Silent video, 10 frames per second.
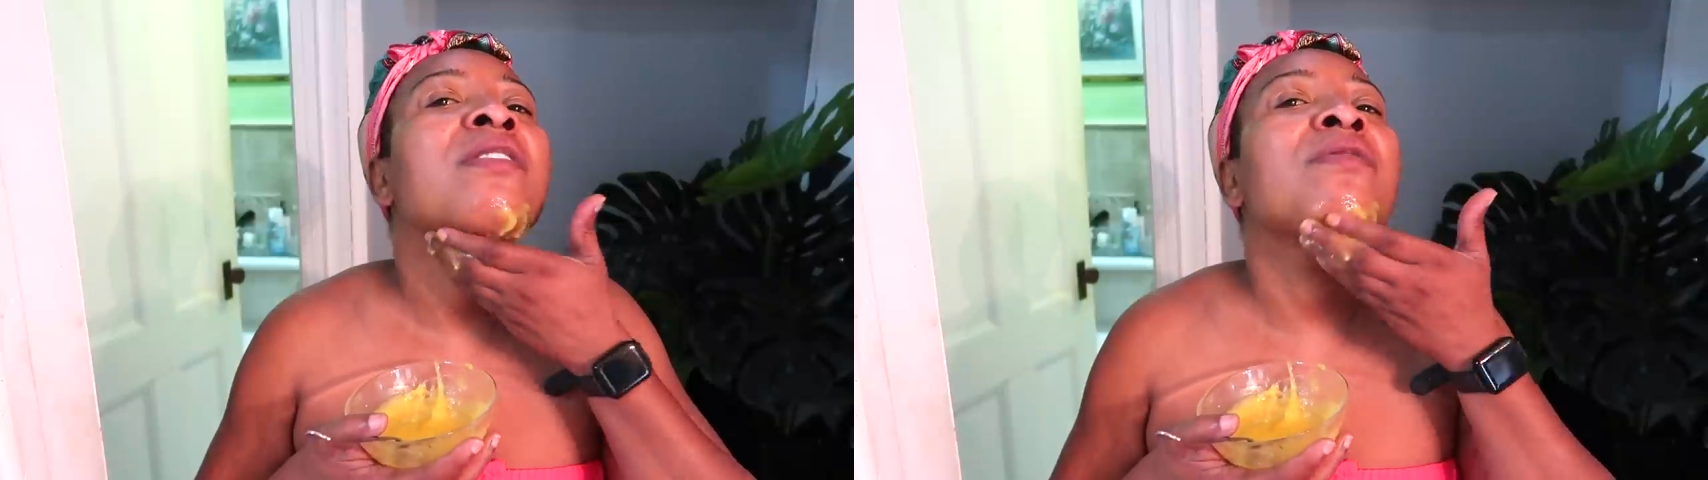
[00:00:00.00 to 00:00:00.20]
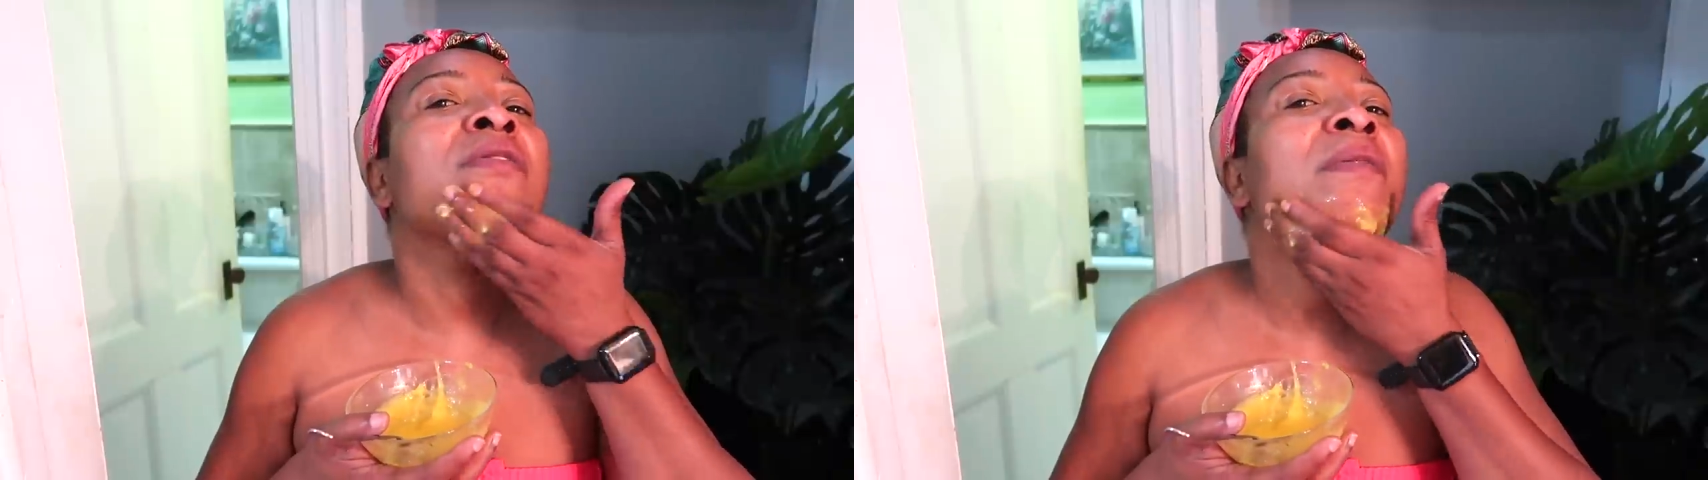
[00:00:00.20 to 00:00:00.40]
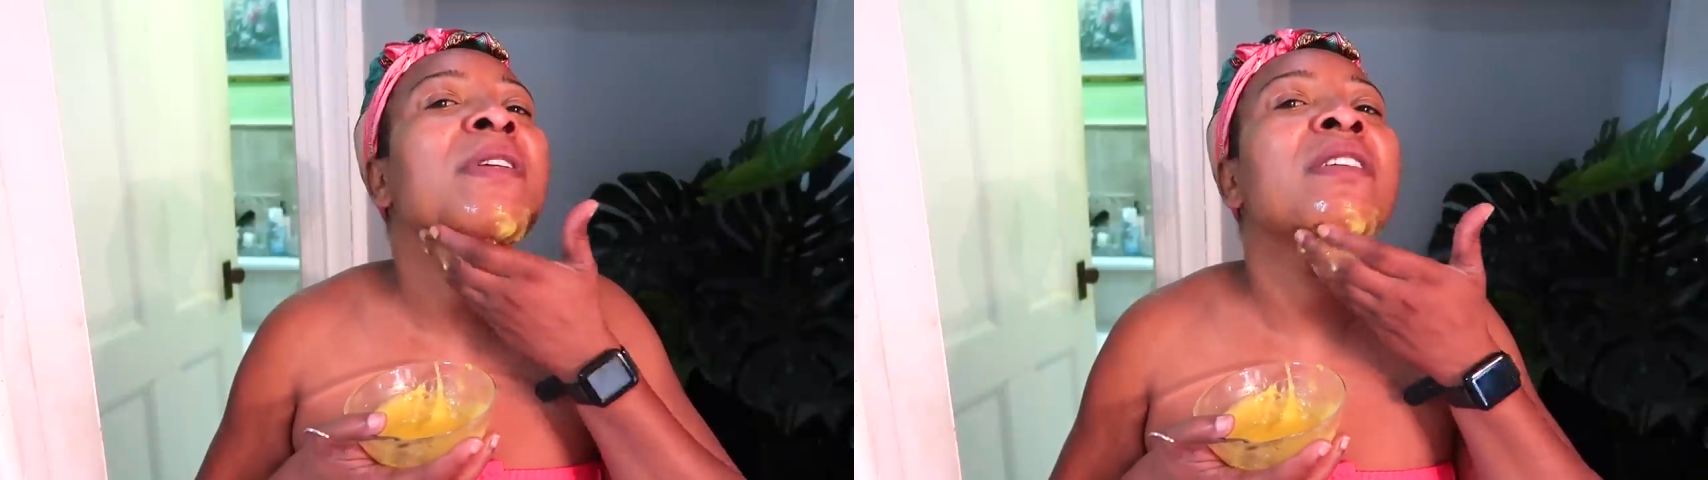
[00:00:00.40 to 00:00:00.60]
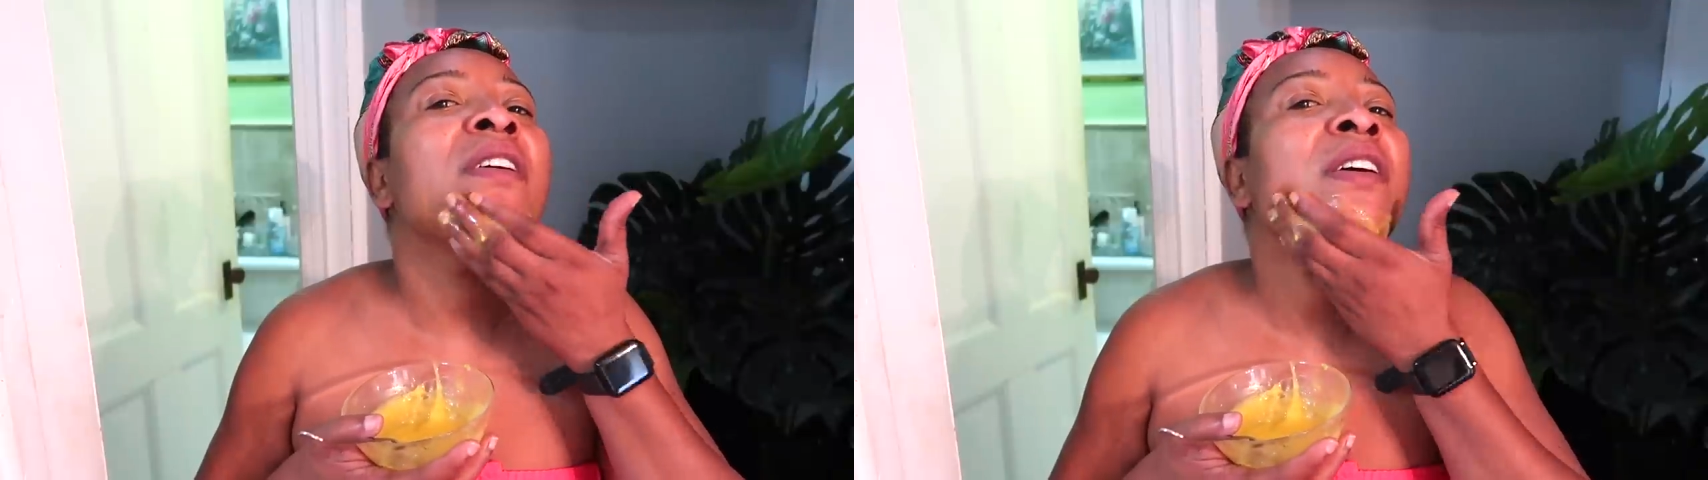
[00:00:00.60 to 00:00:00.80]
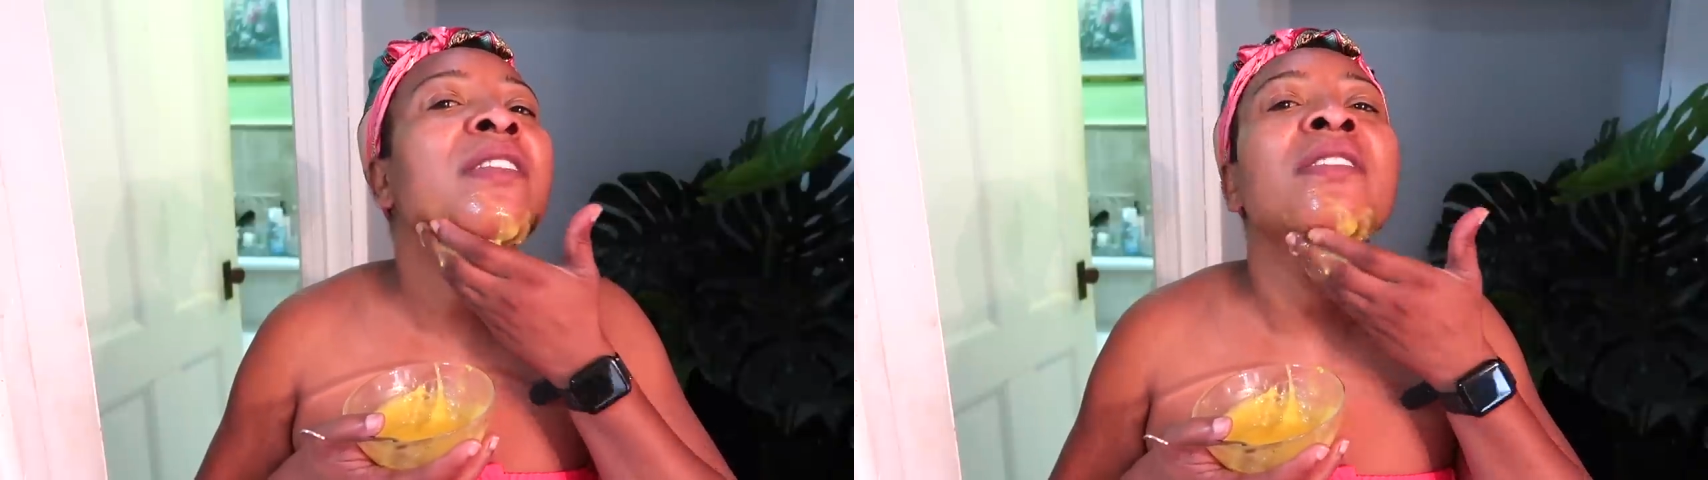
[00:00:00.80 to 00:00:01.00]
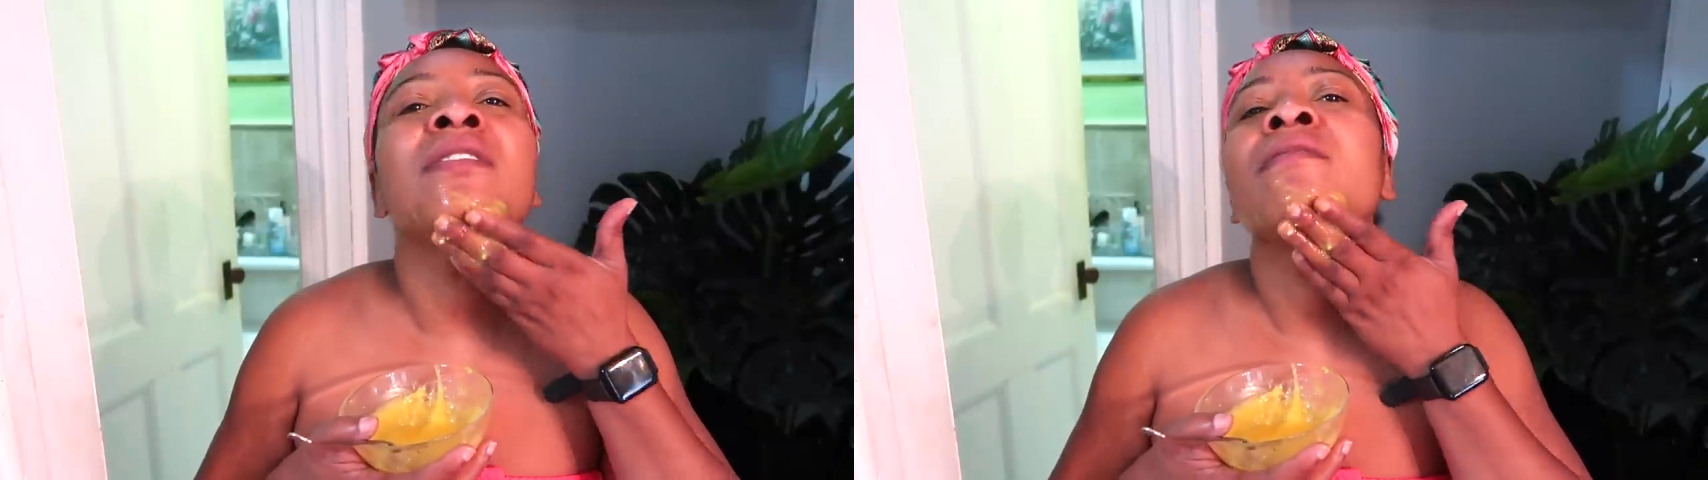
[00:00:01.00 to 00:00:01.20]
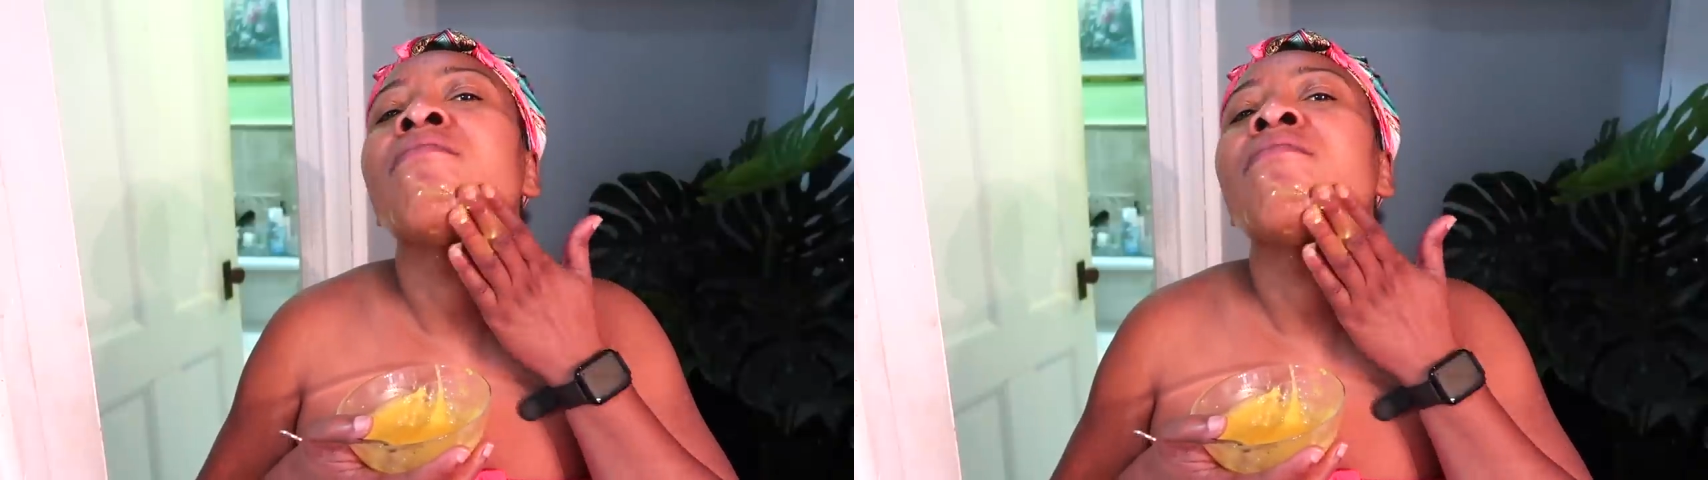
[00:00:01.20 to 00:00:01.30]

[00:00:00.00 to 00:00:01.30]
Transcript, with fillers: Rub it on.